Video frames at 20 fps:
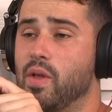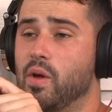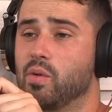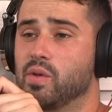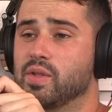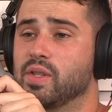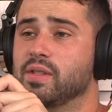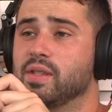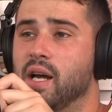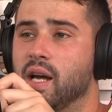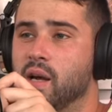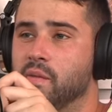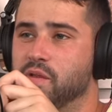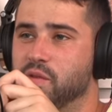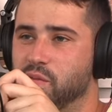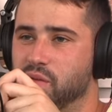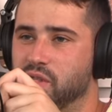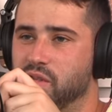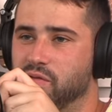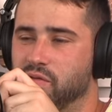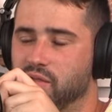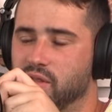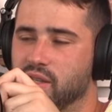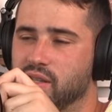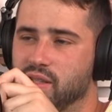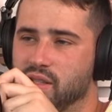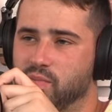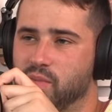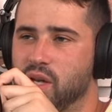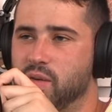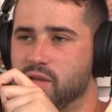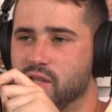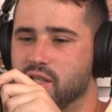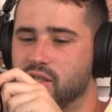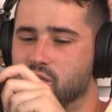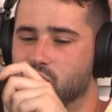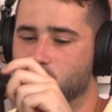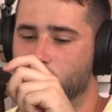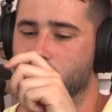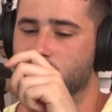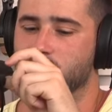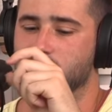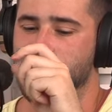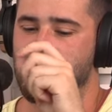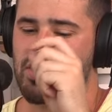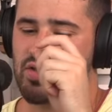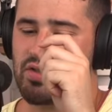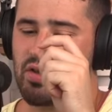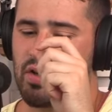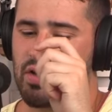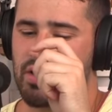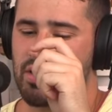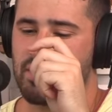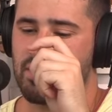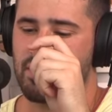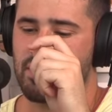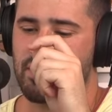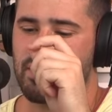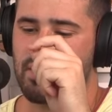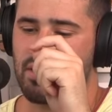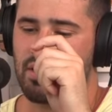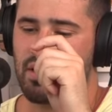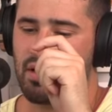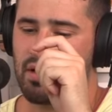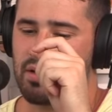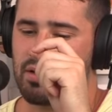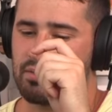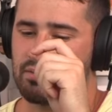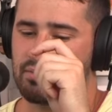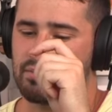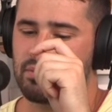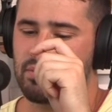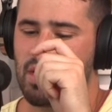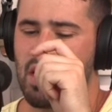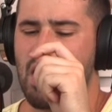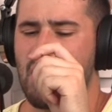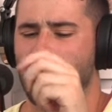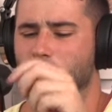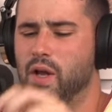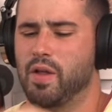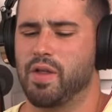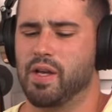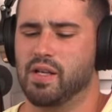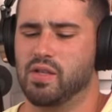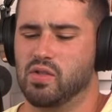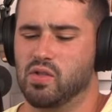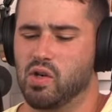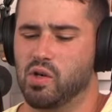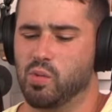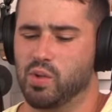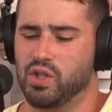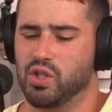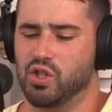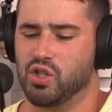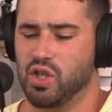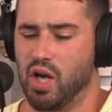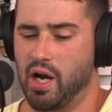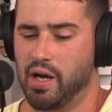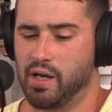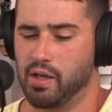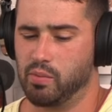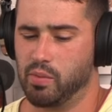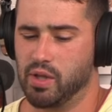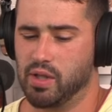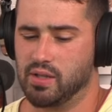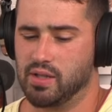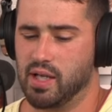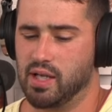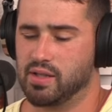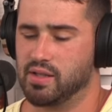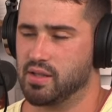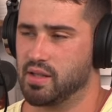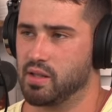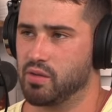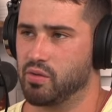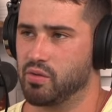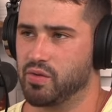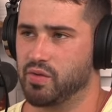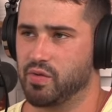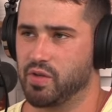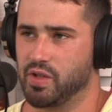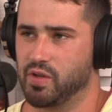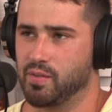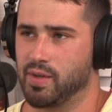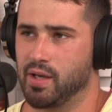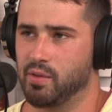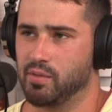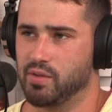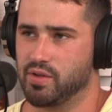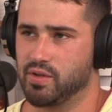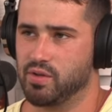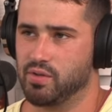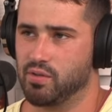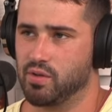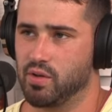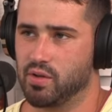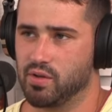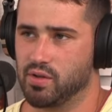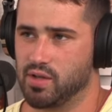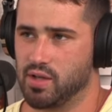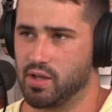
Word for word: There was a time specifically, and th- maybe this is where it started. Um, well, I think it started with The Shining because that scene always freaks me out with the two girls